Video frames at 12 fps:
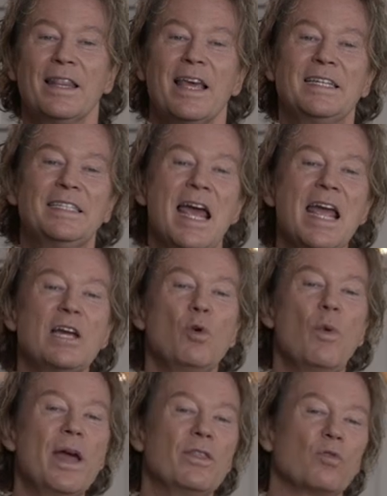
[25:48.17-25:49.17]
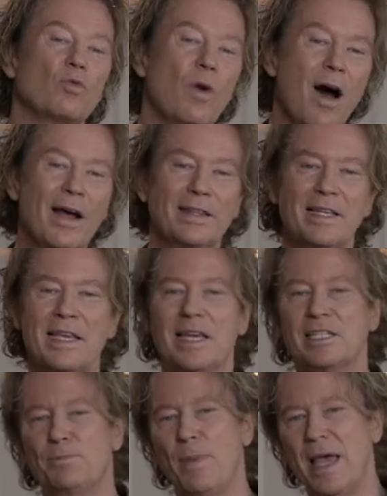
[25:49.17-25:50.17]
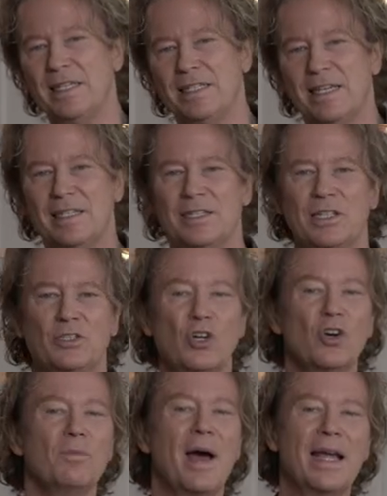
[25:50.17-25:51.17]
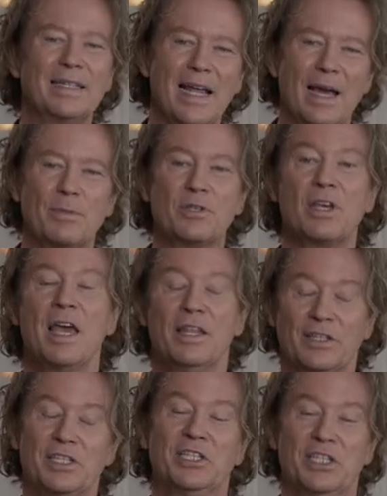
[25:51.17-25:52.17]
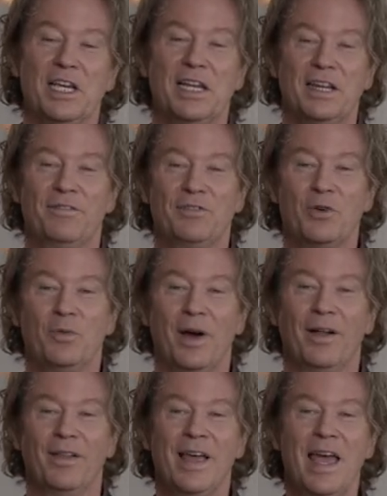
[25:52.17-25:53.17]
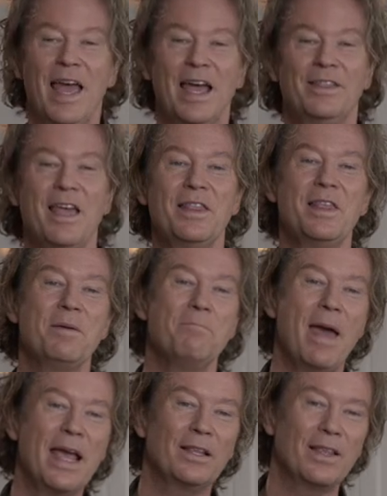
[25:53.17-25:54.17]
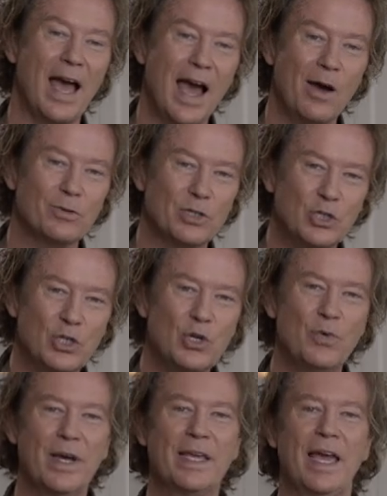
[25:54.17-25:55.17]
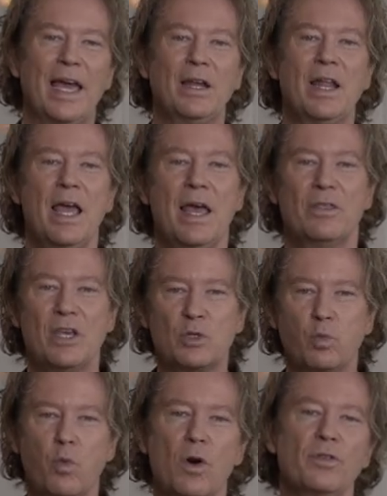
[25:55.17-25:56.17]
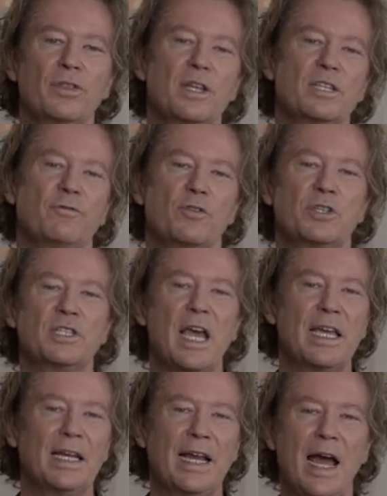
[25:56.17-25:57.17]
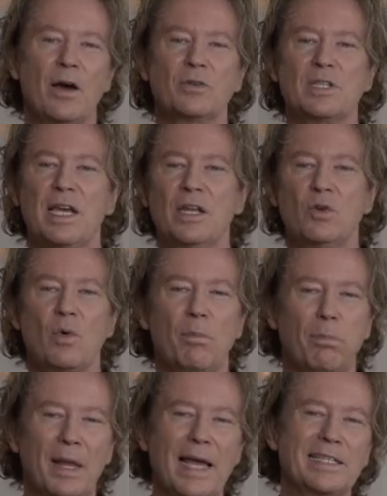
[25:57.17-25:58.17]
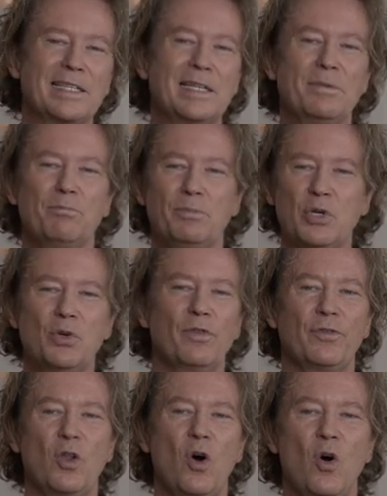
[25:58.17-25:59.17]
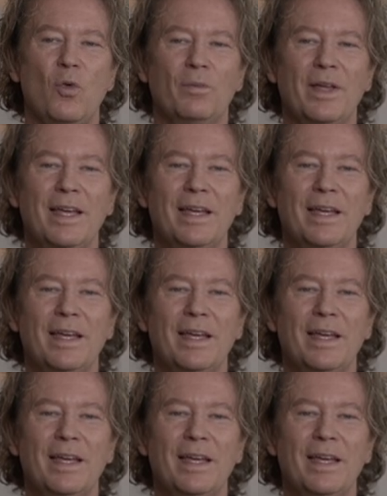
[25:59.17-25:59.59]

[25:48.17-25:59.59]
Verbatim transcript: They take away the rot, the asbestos, the termite damage, the sin, if you will. And then they make the house new again, this worthless, forsaken house into a blessed, beautiful home.